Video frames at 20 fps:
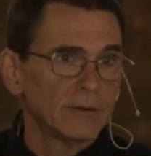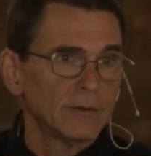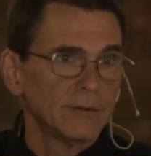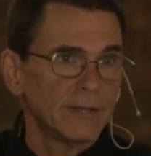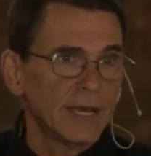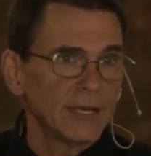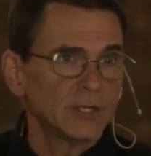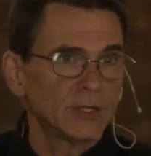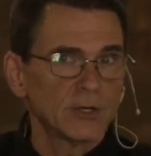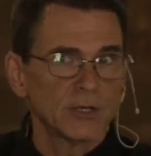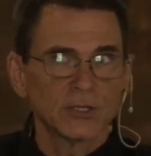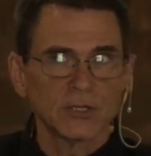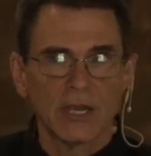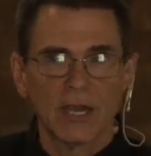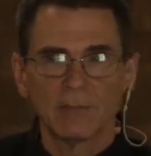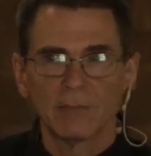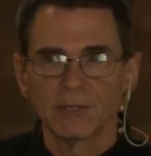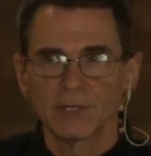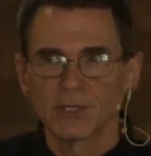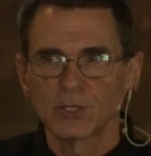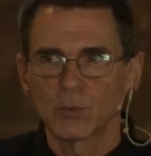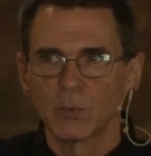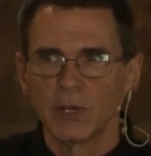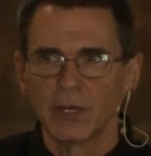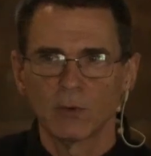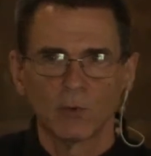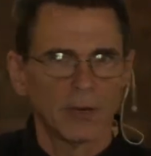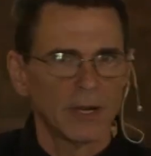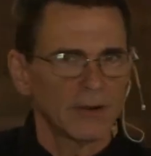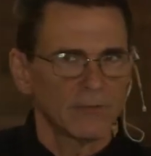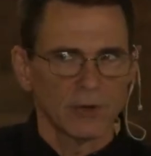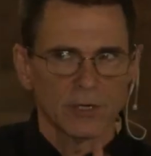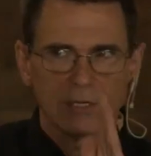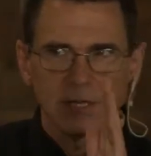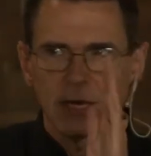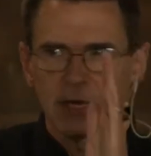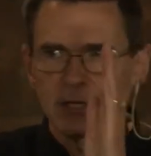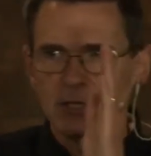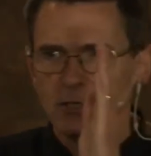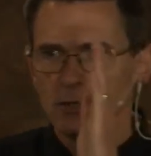That's your assignment this week. Whatever it
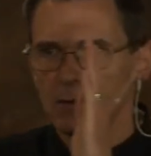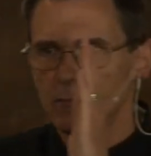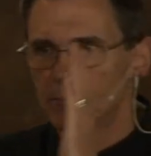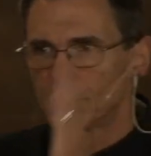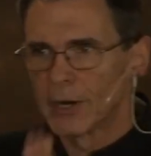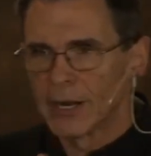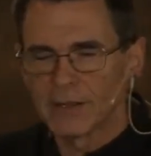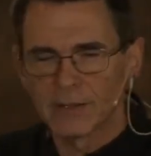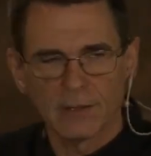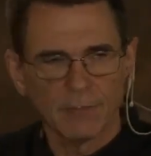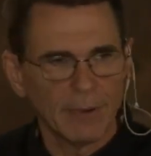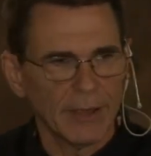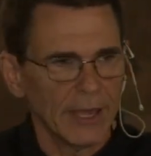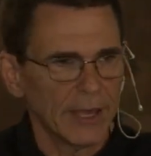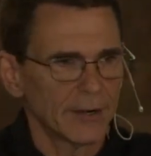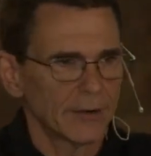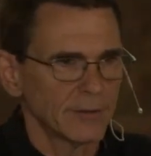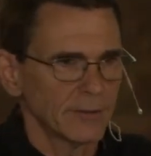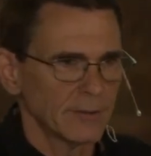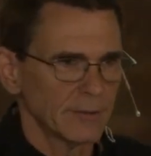takes, break the pattern.